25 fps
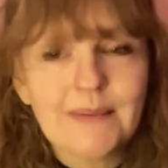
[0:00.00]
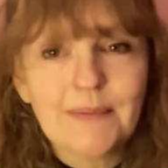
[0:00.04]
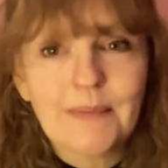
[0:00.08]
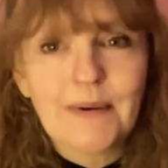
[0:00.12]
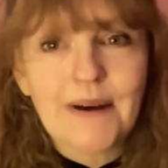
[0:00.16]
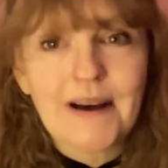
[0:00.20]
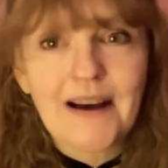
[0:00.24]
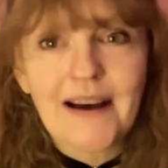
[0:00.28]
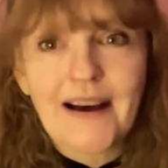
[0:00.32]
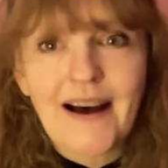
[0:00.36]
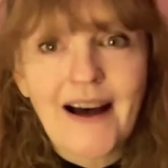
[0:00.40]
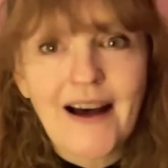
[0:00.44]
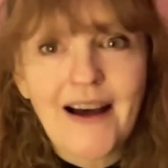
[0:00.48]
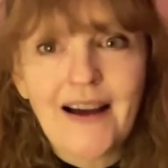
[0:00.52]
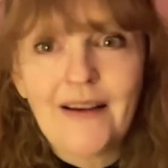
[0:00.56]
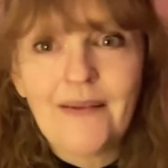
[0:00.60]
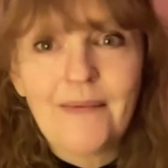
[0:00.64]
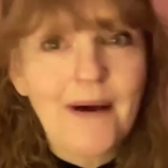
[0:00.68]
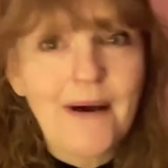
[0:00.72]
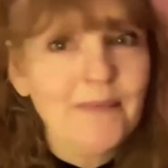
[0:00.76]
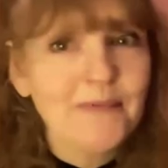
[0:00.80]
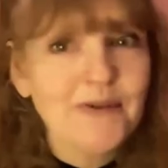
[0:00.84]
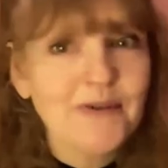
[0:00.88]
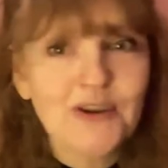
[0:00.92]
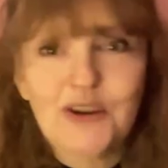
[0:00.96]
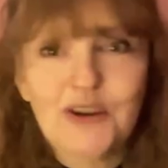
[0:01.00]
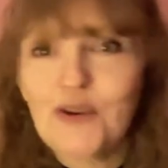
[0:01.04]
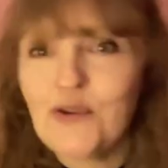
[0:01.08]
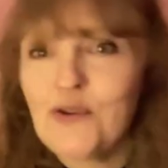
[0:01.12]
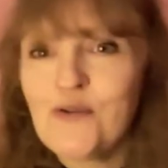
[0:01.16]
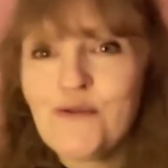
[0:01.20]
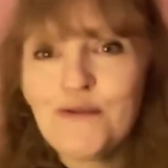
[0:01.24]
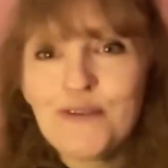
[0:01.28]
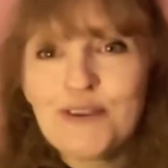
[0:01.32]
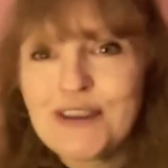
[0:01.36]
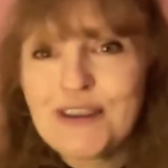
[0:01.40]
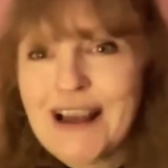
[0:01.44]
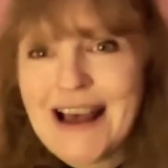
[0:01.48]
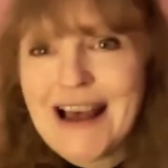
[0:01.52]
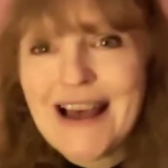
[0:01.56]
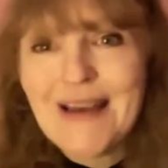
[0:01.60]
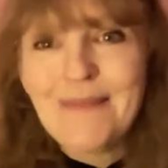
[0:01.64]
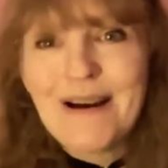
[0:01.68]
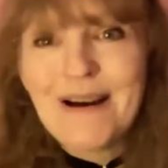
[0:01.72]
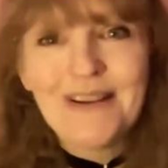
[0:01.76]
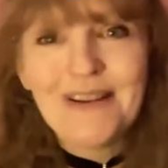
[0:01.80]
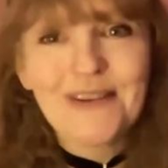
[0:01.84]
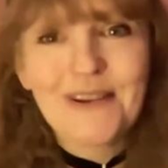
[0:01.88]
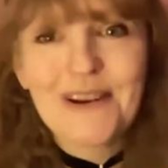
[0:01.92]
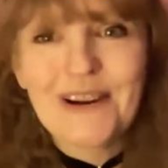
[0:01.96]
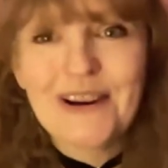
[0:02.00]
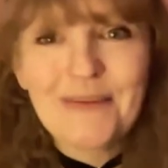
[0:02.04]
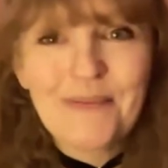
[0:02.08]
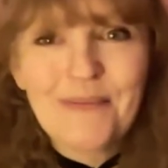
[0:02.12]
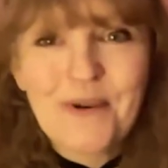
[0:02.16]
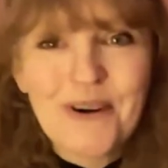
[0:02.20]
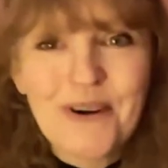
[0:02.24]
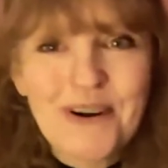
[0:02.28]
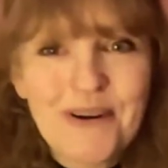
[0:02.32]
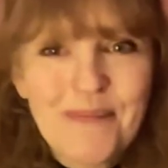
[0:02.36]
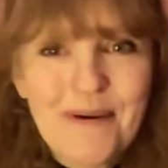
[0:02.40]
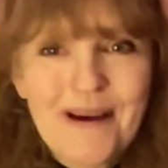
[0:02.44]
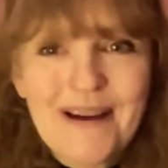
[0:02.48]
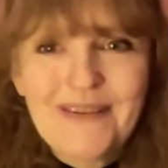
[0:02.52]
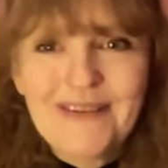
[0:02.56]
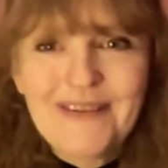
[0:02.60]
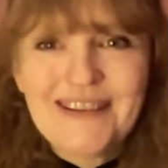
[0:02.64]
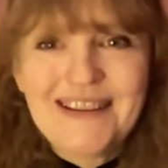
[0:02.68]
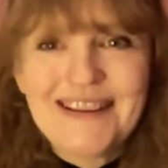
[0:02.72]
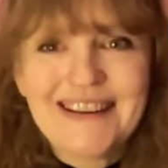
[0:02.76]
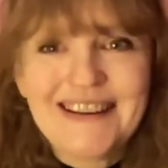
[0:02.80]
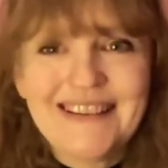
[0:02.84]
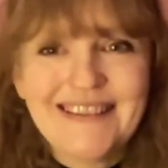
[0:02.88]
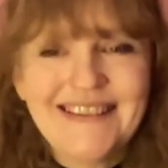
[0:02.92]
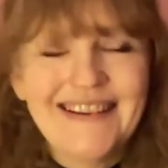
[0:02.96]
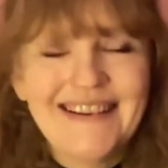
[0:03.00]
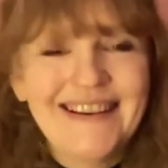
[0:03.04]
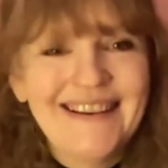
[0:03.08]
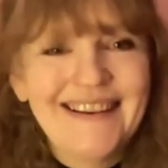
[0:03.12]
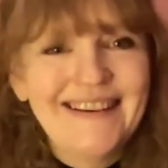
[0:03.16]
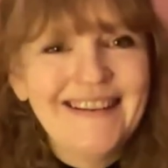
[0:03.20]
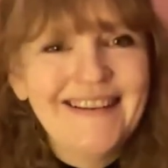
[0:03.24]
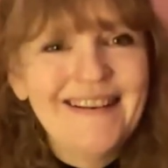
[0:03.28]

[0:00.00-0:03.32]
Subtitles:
but I'm sure over time I'll learn more about it.